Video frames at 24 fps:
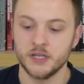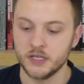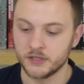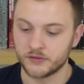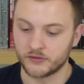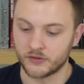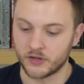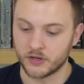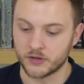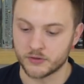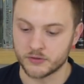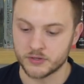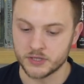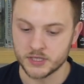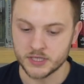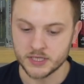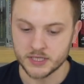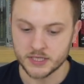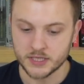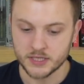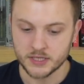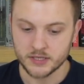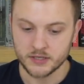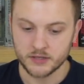So
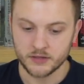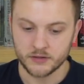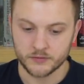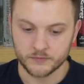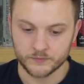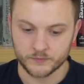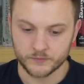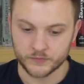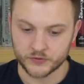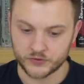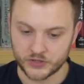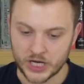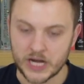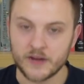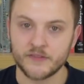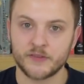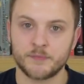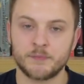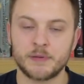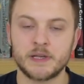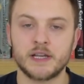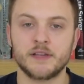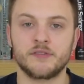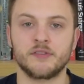James
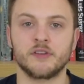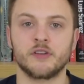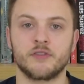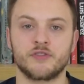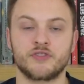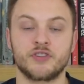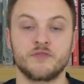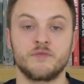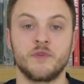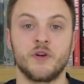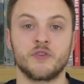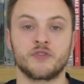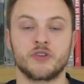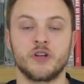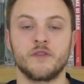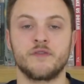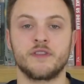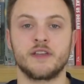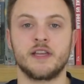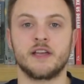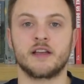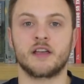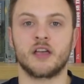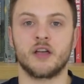Pearce and Christian Walsh of
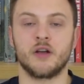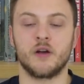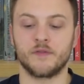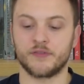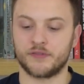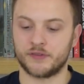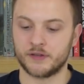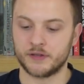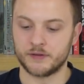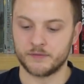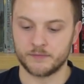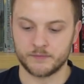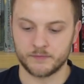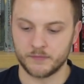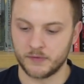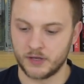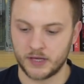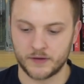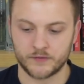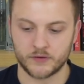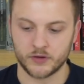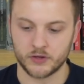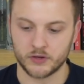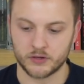the Echo obviously
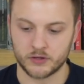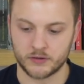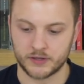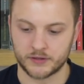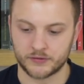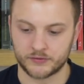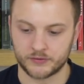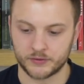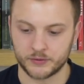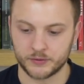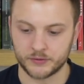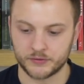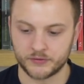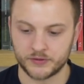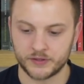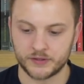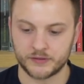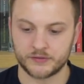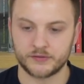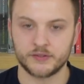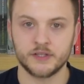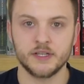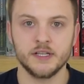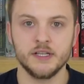have got great
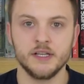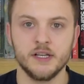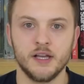sources.